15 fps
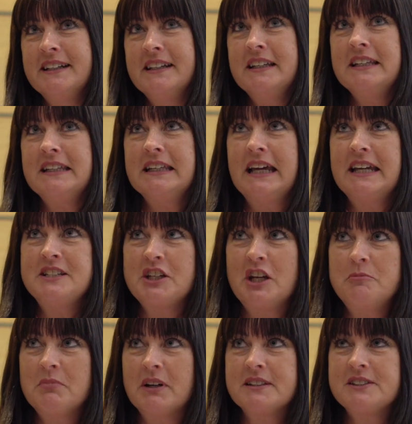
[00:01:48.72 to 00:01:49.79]

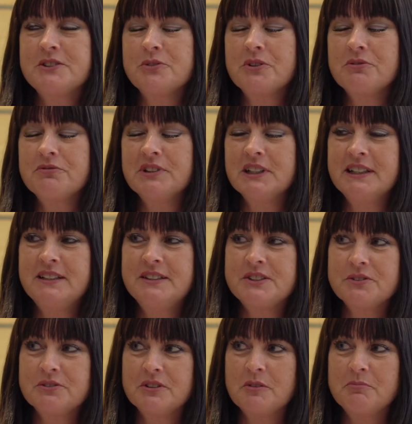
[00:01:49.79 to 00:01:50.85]
18 months sort of really
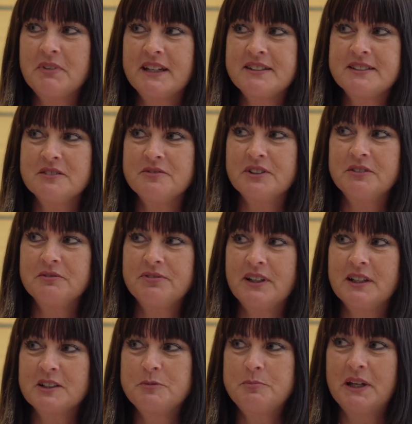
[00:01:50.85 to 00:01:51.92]
saw a massive
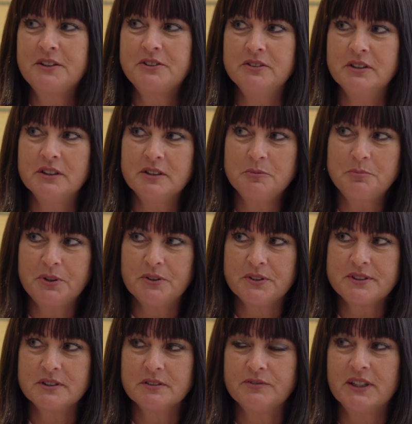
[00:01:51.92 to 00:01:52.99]
influx back to
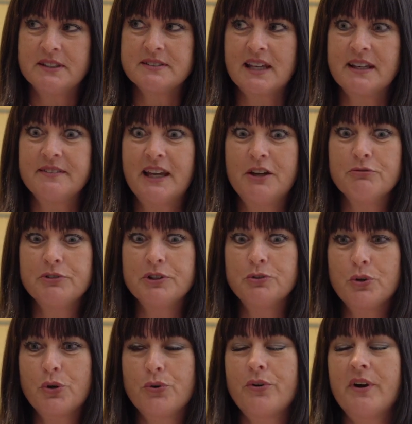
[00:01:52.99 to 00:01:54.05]
in-person events and that
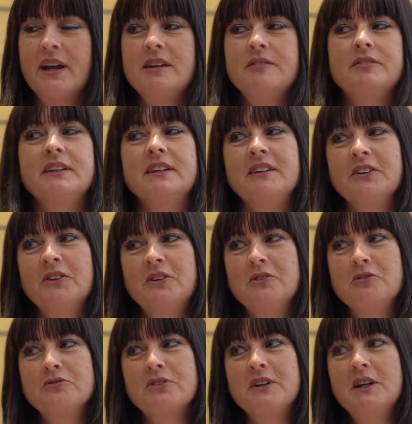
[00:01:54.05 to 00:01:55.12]
real craving
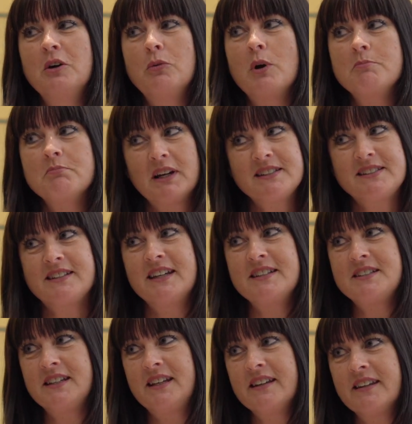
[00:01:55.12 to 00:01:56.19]
of we must get
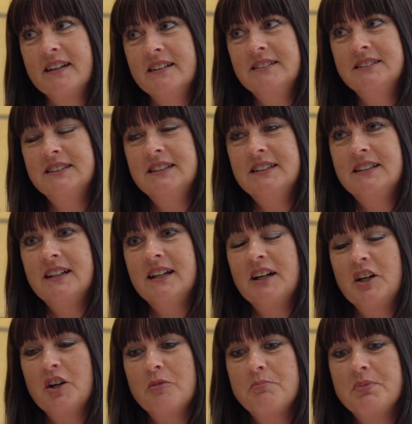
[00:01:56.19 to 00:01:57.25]
together.
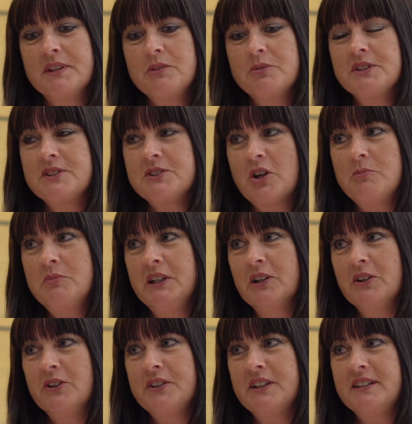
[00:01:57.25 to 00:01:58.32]
But there were so many
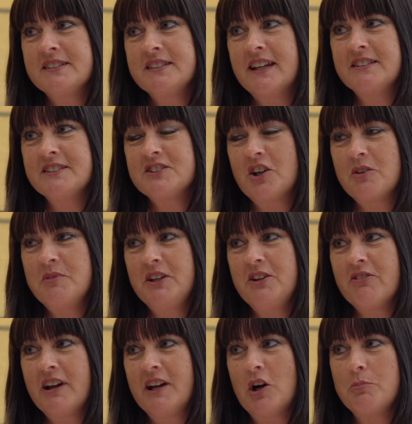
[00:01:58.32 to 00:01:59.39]
learnings and so many
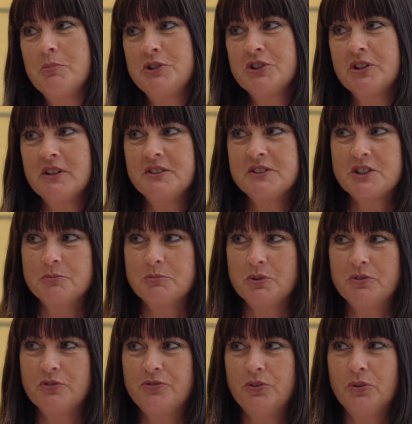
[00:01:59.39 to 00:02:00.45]
great opportunities to
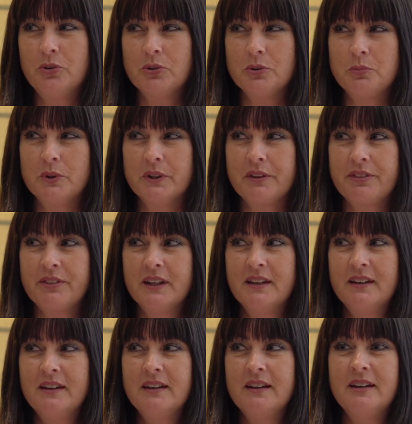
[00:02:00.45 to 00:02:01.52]
move forward with
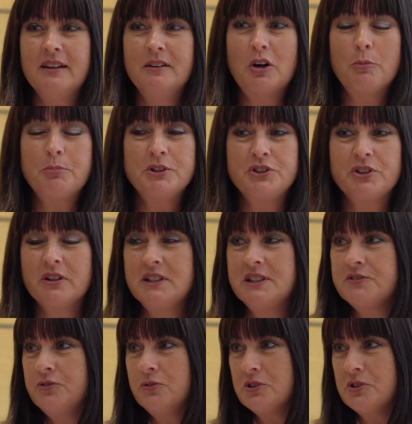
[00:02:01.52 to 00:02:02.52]
opportunities for